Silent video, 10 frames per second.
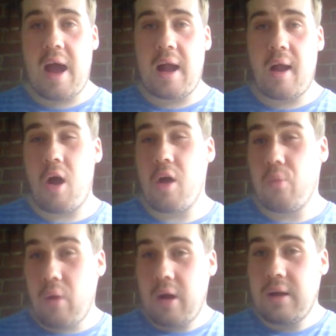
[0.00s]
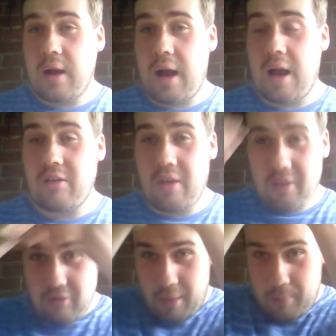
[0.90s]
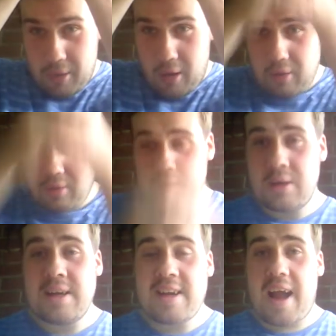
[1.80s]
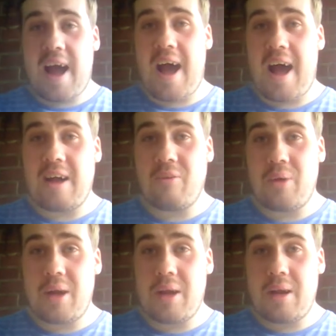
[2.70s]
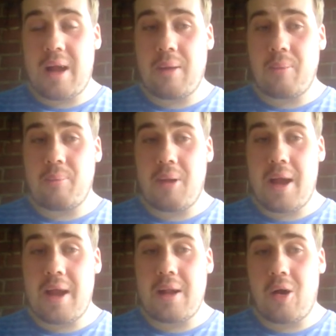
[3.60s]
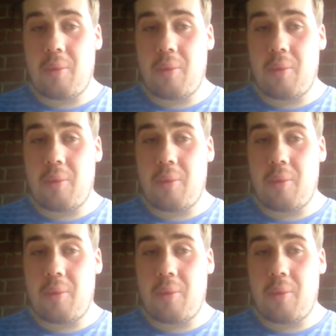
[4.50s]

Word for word: and I won, hashtag champion. And we then played